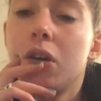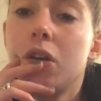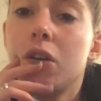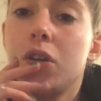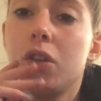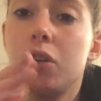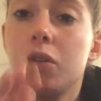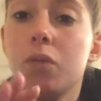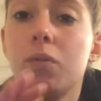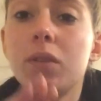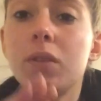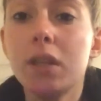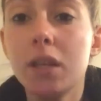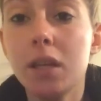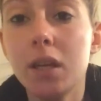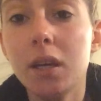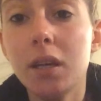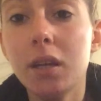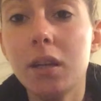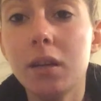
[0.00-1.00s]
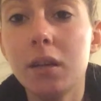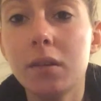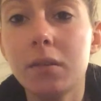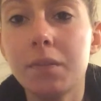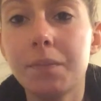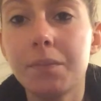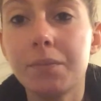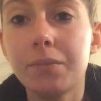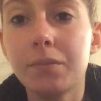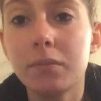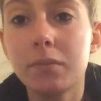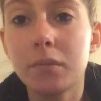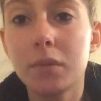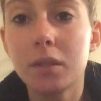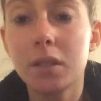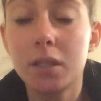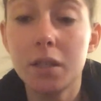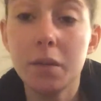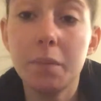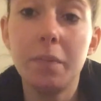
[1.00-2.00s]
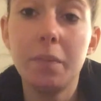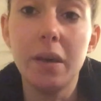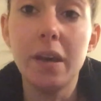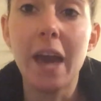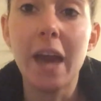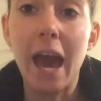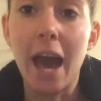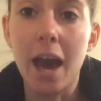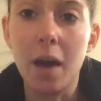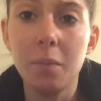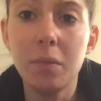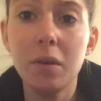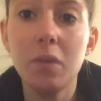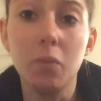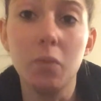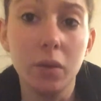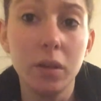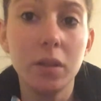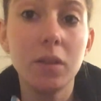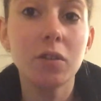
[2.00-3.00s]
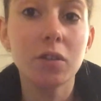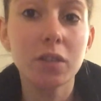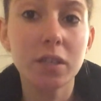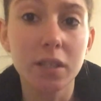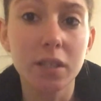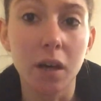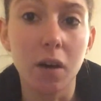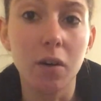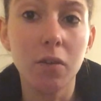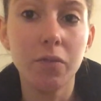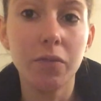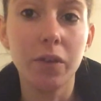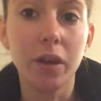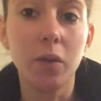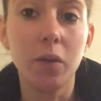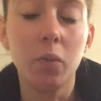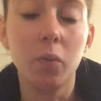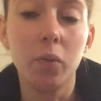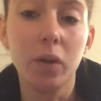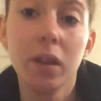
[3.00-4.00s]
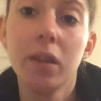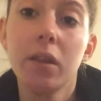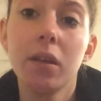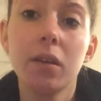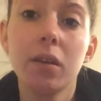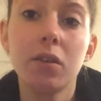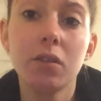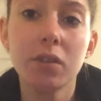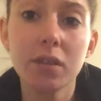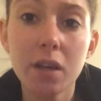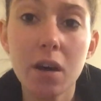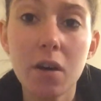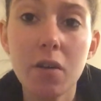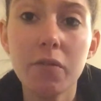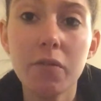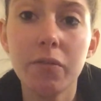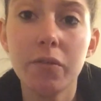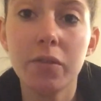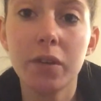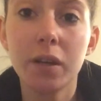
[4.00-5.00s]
You need to be happy with yourself and with yourself